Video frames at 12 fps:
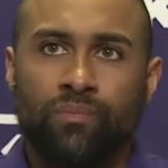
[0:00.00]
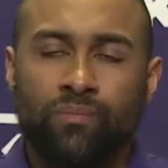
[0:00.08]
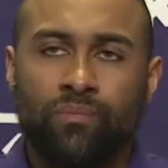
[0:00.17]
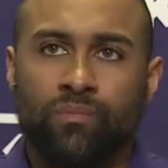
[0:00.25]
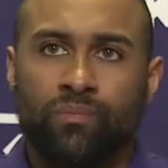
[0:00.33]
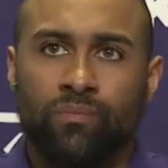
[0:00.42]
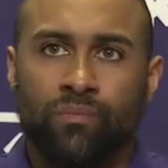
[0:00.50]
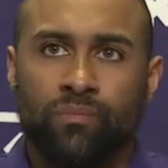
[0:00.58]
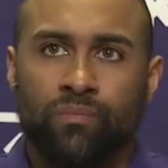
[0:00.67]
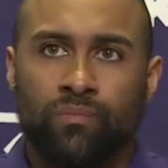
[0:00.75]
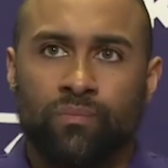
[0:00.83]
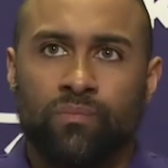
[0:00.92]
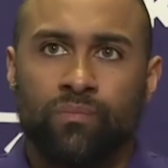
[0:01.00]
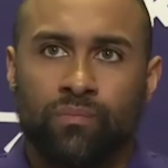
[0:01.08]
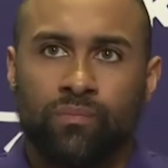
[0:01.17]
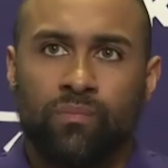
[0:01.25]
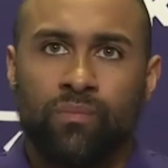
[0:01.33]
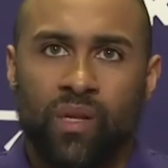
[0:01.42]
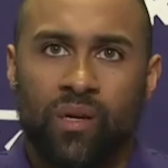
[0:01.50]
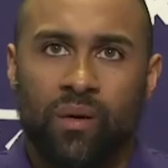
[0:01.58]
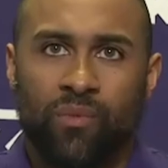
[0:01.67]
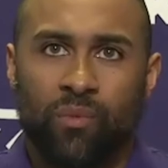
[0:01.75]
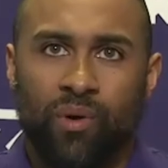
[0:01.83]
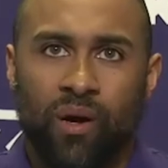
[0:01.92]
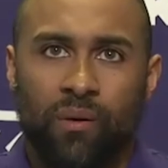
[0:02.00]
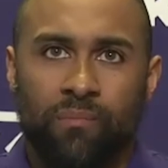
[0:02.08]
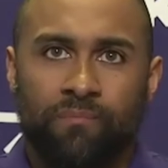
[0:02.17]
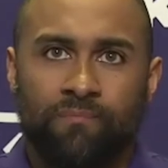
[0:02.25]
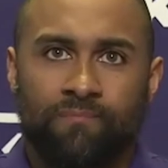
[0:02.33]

Appreciate it. Thanks, Jason. Yep, no problem.